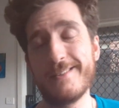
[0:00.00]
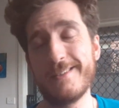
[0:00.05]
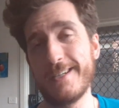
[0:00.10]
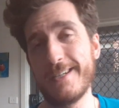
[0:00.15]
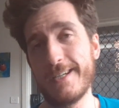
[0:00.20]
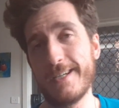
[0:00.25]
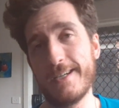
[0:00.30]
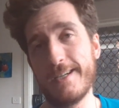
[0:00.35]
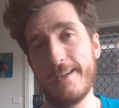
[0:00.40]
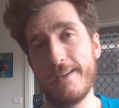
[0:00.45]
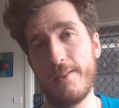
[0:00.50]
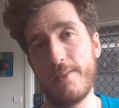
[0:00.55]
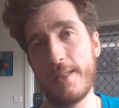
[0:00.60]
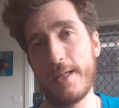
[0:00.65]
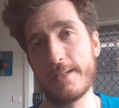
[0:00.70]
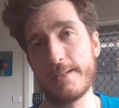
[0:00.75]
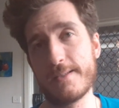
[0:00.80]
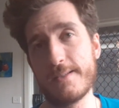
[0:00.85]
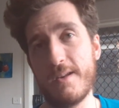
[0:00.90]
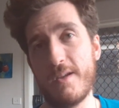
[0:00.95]

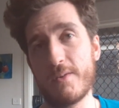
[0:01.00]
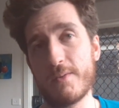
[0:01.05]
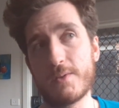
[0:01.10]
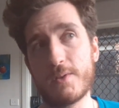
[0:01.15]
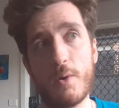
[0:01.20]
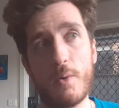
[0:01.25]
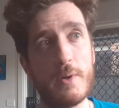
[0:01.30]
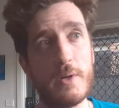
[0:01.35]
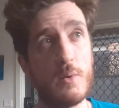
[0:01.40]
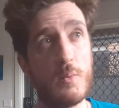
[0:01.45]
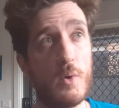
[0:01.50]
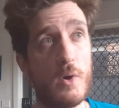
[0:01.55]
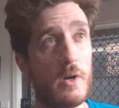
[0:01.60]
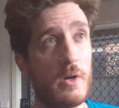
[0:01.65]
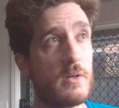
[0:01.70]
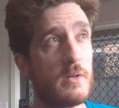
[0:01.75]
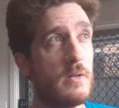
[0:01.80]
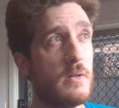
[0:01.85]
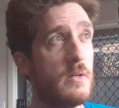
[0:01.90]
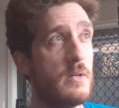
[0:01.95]
That's not going to
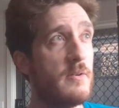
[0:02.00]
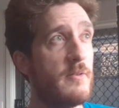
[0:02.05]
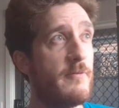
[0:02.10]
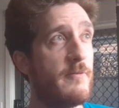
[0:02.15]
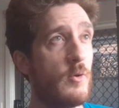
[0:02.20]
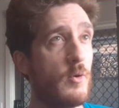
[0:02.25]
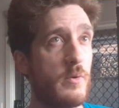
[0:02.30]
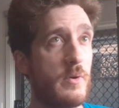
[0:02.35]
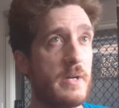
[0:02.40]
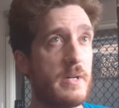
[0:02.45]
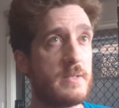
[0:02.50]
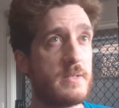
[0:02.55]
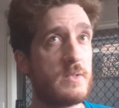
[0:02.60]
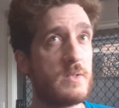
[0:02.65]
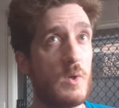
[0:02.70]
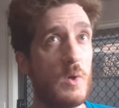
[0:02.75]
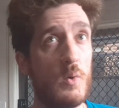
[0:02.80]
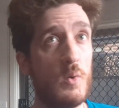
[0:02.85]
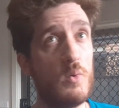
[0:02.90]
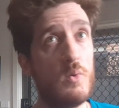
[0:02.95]
work for us,
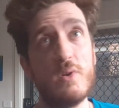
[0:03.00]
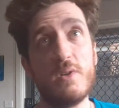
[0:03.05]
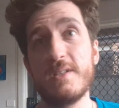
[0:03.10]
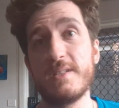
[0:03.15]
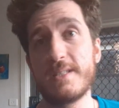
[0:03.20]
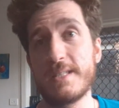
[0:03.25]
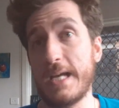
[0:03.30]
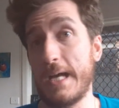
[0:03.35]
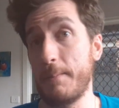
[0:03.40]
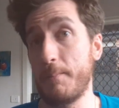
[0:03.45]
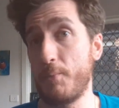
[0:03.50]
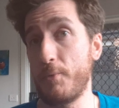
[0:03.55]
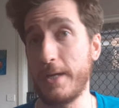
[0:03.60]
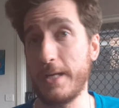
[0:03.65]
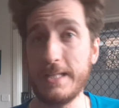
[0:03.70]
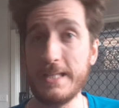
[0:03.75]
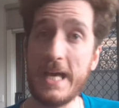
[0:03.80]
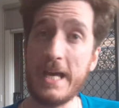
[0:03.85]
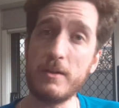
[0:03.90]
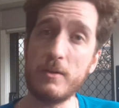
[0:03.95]
so start
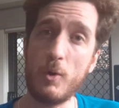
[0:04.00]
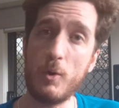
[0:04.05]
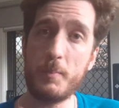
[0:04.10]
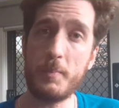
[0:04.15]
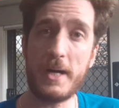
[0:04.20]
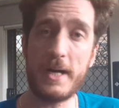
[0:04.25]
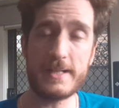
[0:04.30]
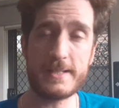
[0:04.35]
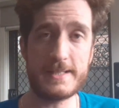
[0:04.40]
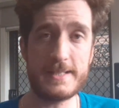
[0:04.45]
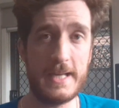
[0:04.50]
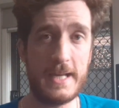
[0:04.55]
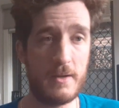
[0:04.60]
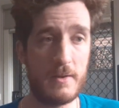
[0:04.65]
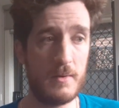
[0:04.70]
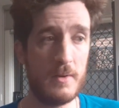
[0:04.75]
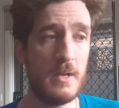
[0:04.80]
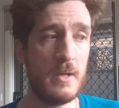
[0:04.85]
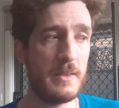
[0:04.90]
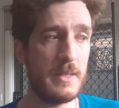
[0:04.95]
bringing that low pass
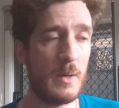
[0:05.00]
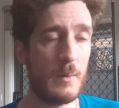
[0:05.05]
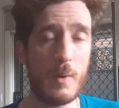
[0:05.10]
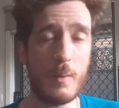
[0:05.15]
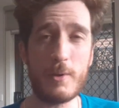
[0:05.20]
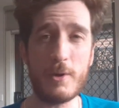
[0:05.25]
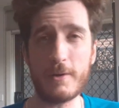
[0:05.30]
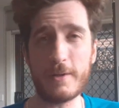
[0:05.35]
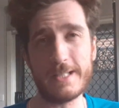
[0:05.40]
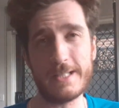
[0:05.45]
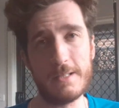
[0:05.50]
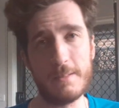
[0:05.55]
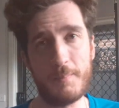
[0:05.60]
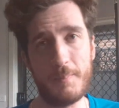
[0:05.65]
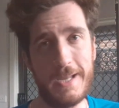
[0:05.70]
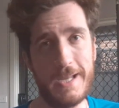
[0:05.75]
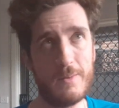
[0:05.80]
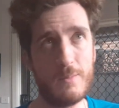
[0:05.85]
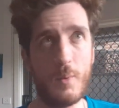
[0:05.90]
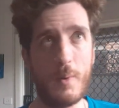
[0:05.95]
down. That way we don't get the
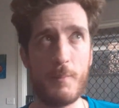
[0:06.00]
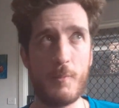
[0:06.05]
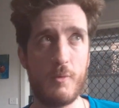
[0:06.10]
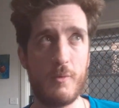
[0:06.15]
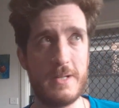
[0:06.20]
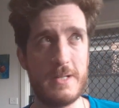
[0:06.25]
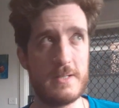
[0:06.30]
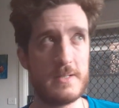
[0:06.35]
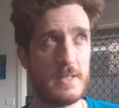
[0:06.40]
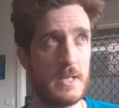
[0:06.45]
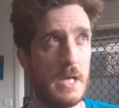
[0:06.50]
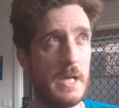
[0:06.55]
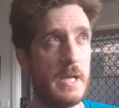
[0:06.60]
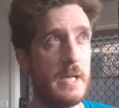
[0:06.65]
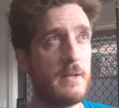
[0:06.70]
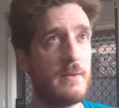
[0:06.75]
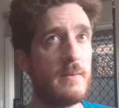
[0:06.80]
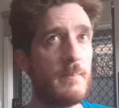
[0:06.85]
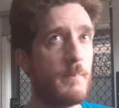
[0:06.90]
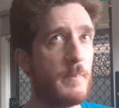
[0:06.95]
bed when we're
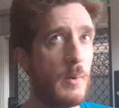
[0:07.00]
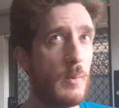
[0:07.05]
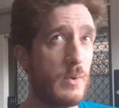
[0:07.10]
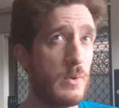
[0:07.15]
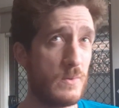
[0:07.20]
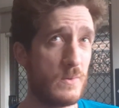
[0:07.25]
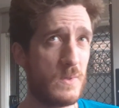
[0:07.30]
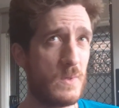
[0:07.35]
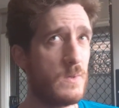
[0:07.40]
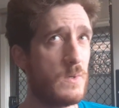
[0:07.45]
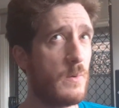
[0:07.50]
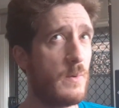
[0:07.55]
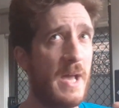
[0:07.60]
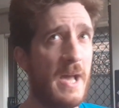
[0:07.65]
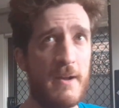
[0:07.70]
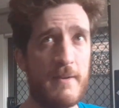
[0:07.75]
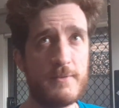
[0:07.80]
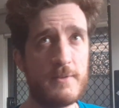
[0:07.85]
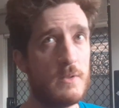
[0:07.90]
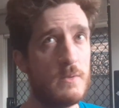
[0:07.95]
inside, but we also don't
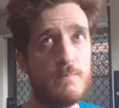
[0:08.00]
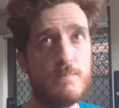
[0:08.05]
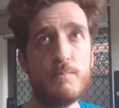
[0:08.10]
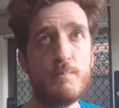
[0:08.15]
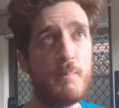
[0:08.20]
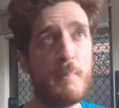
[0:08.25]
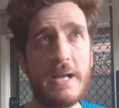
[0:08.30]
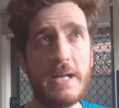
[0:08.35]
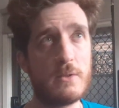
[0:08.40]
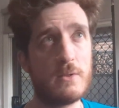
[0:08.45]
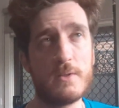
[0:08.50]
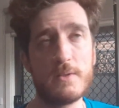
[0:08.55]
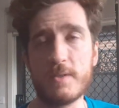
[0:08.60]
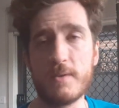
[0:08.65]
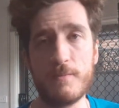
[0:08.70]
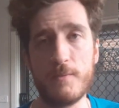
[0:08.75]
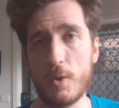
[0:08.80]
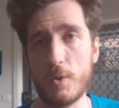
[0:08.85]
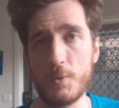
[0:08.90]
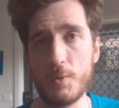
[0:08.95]
have to make lots
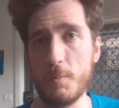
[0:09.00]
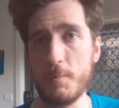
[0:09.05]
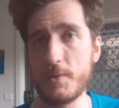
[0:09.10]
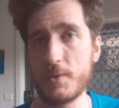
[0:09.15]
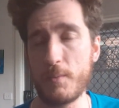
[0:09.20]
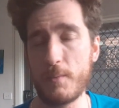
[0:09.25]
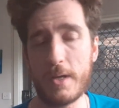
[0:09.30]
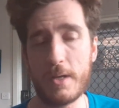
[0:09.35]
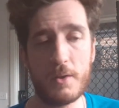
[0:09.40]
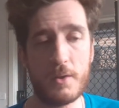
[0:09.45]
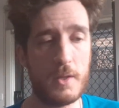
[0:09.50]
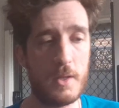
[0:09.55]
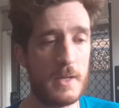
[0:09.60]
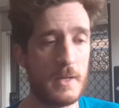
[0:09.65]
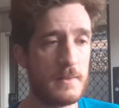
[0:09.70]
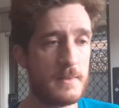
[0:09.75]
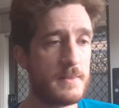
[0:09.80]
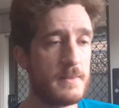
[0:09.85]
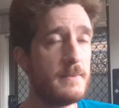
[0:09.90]
of volumes around things.